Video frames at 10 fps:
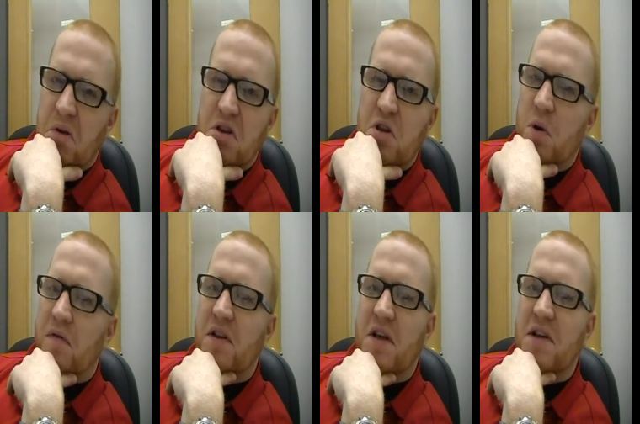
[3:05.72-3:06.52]
in
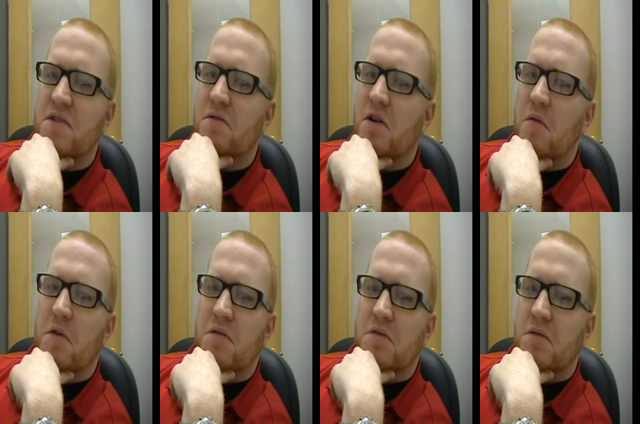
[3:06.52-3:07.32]
UFC history
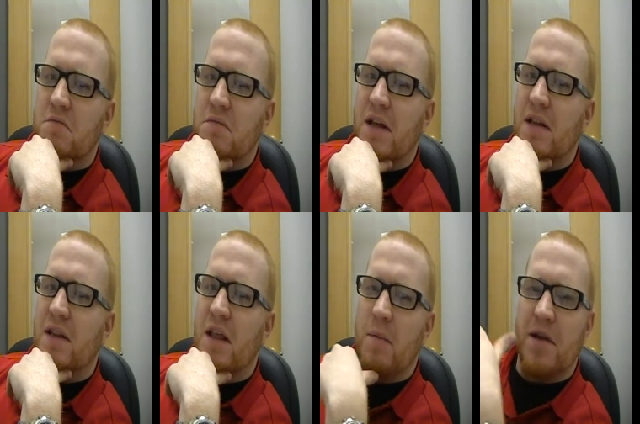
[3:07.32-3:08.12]
almost. That
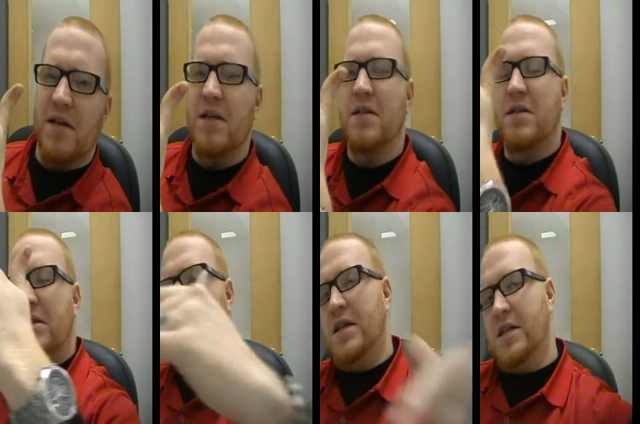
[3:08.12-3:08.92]
I mean, as
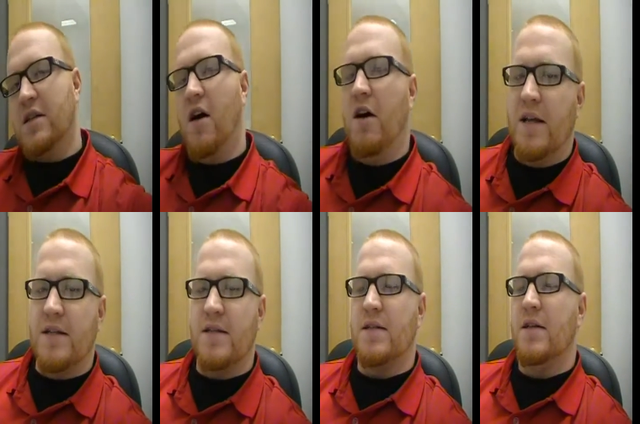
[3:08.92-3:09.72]
as long
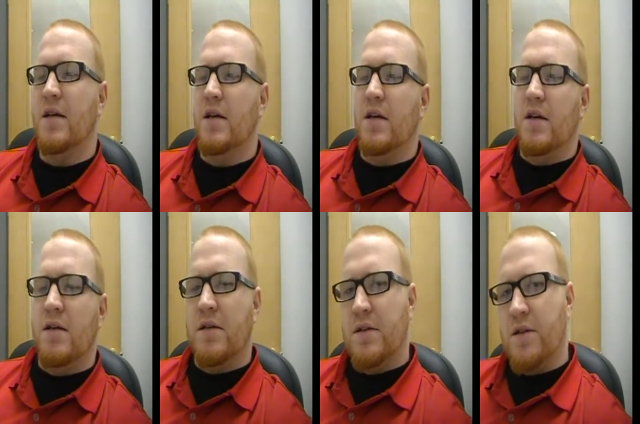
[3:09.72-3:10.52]
as
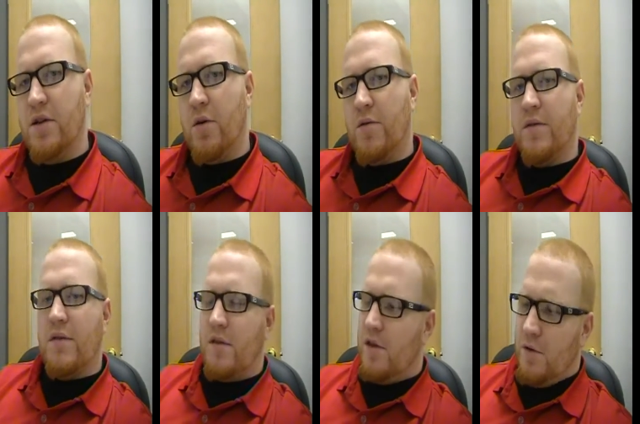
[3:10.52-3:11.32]
you know,
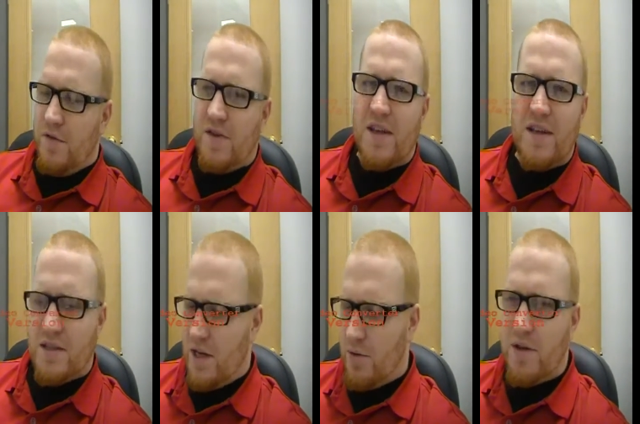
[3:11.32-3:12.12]
the UFC
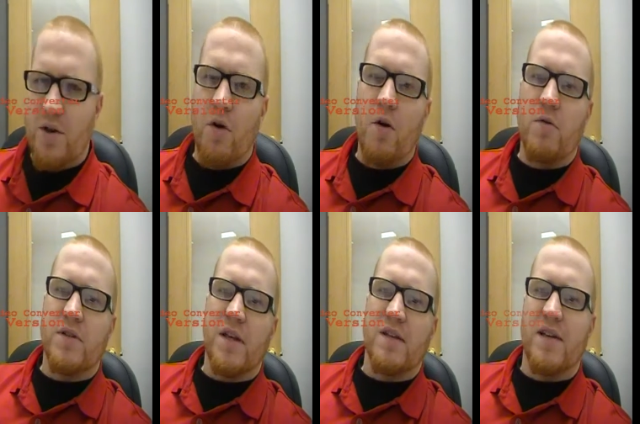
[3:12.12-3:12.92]
continually
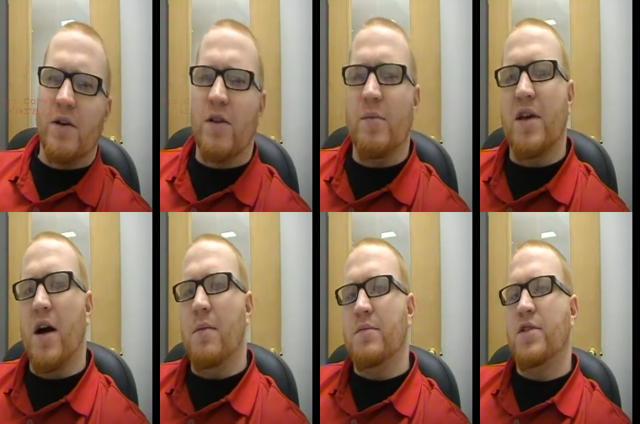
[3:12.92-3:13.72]
grows and continually
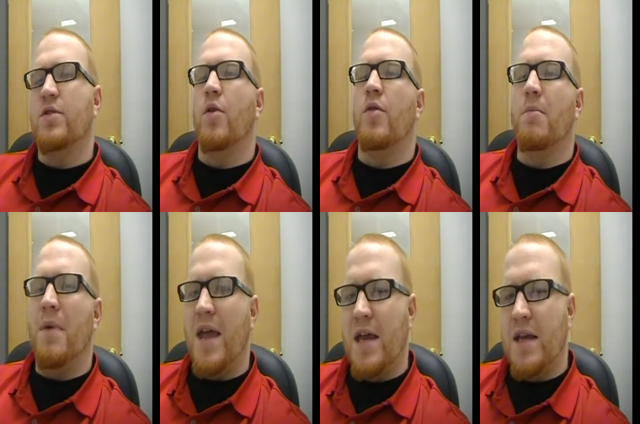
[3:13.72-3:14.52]
becomes, you know, the
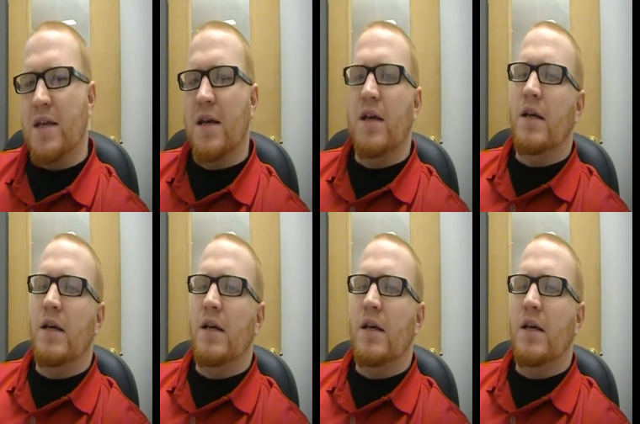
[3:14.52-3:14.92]
main